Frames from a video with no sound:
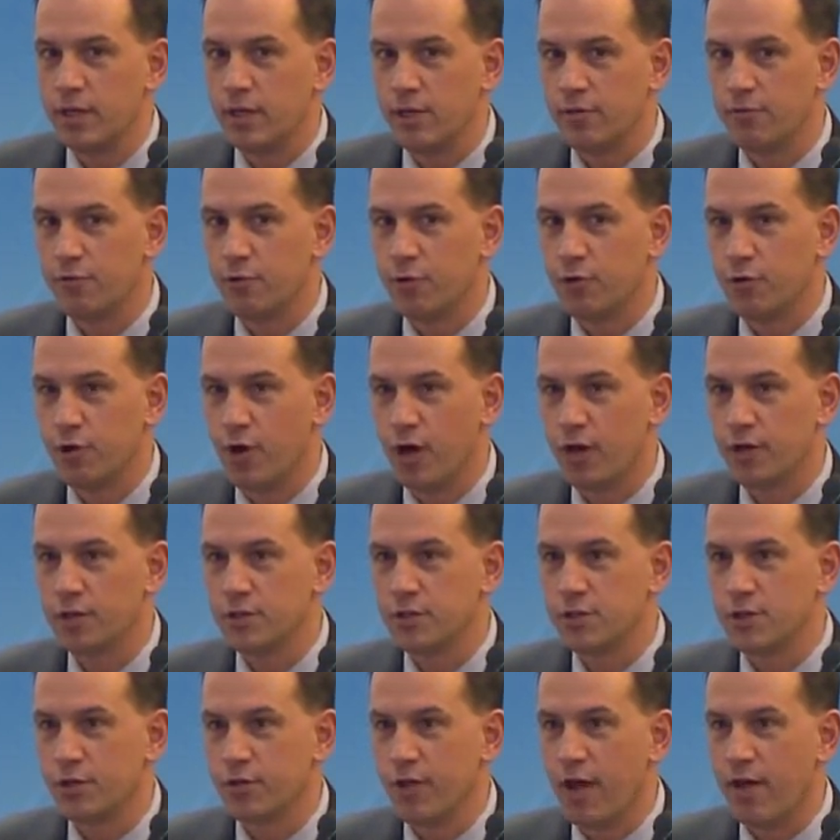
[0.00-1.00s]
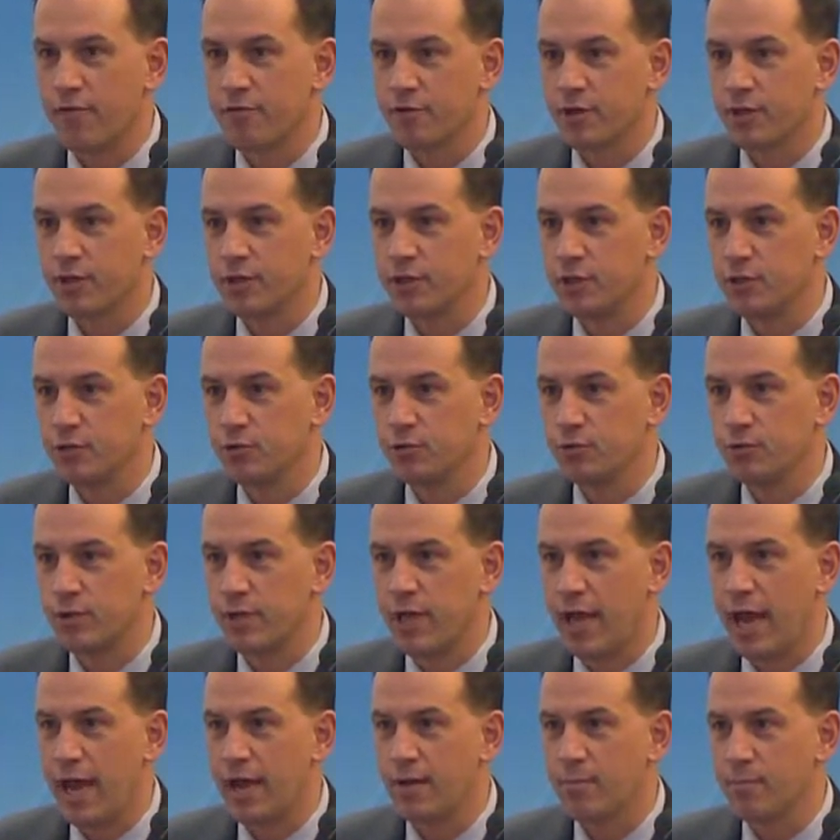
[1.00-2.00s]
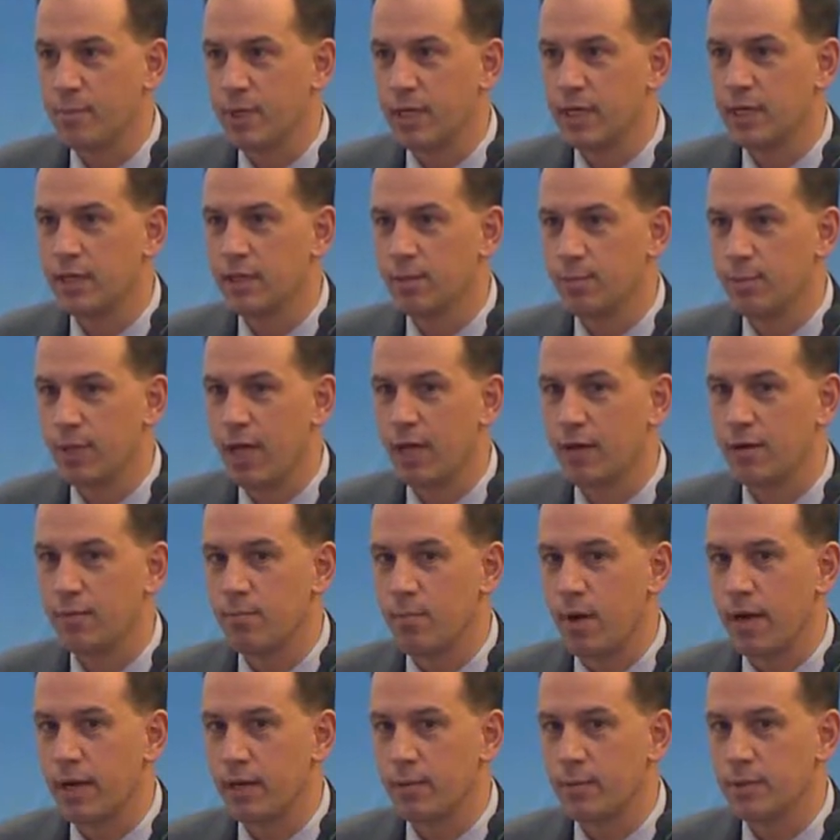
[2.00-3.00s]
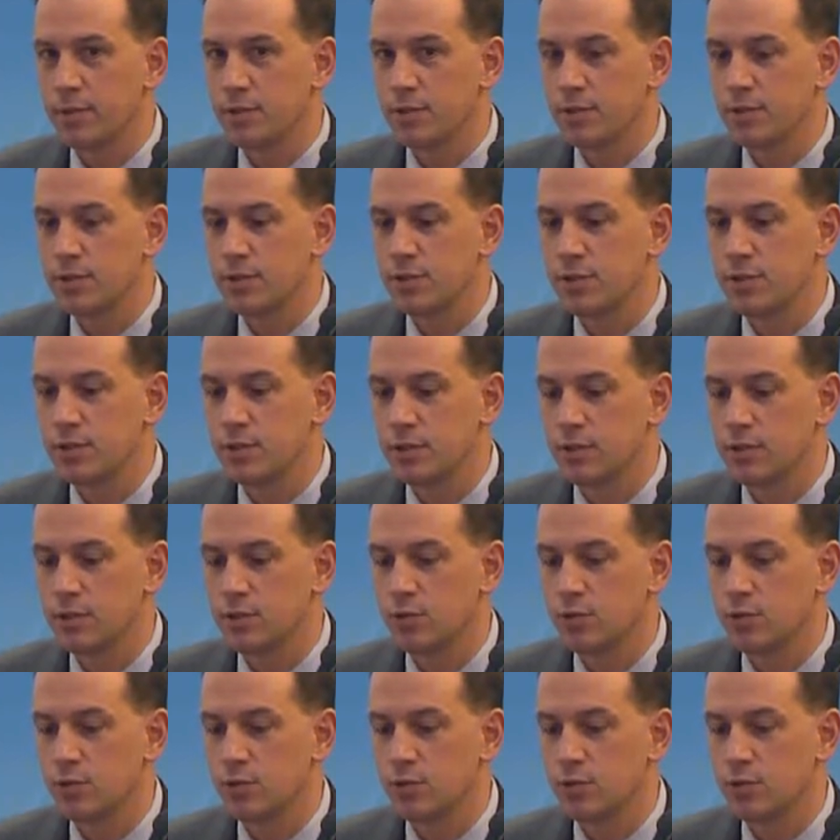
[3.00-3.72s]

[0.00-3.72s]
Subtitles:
if you're not in South Africa, you can't be in the platinum mining business.